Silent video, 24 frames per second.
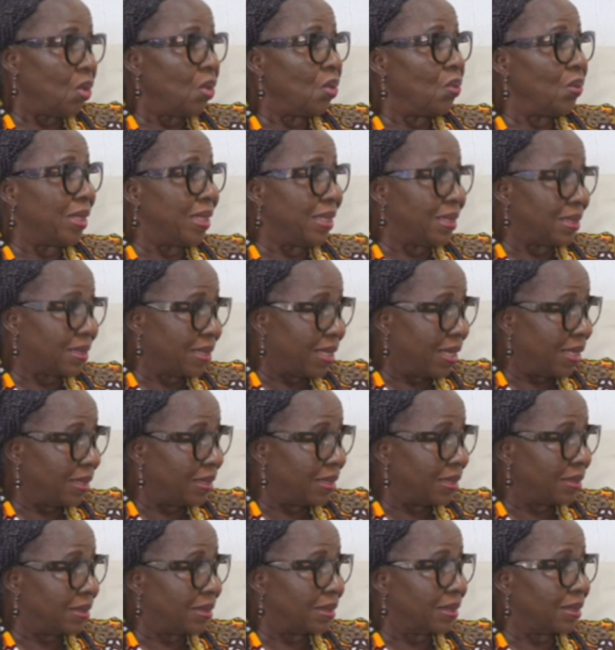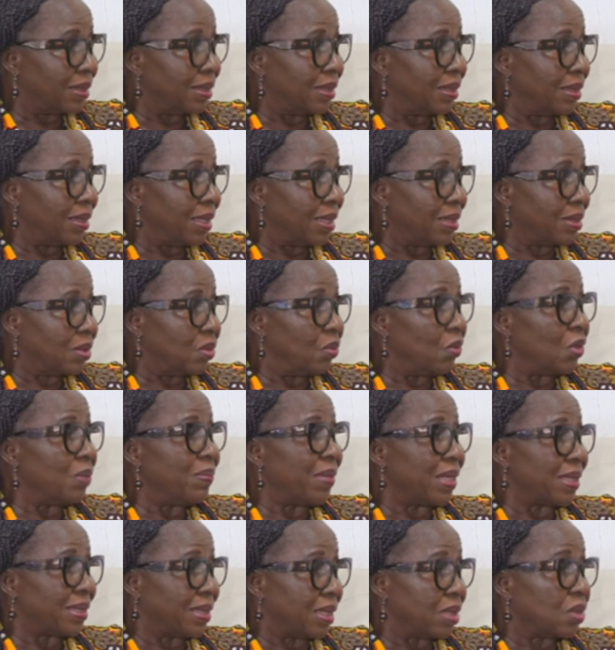we decided that we
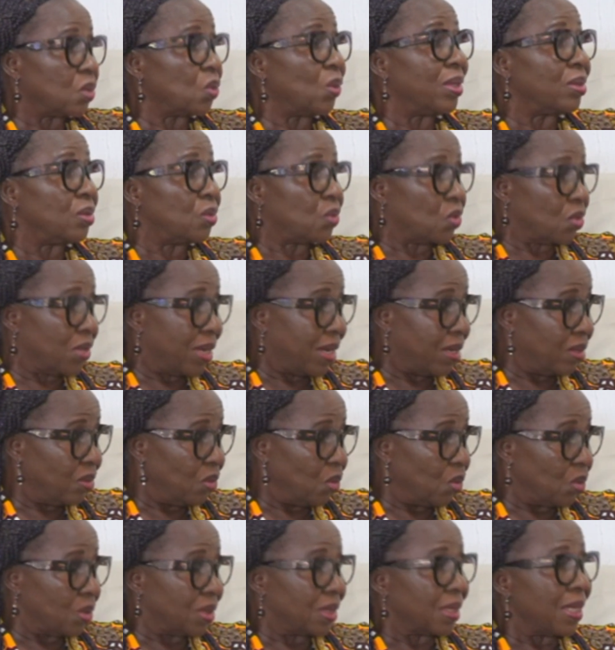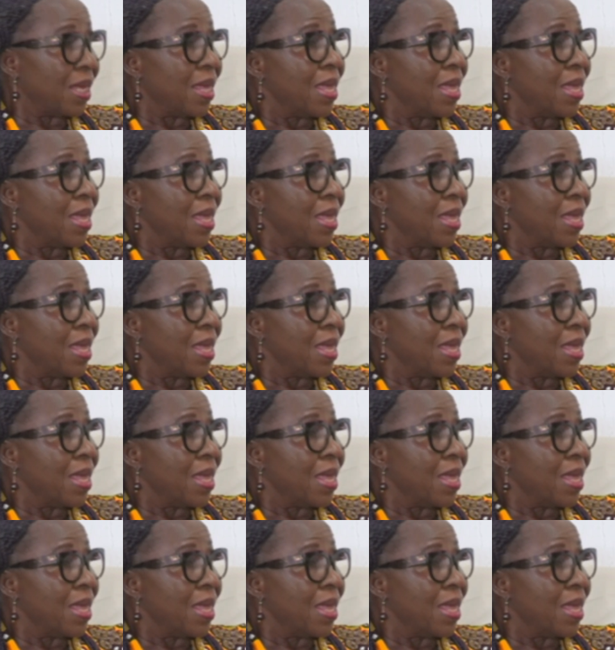might as well try those.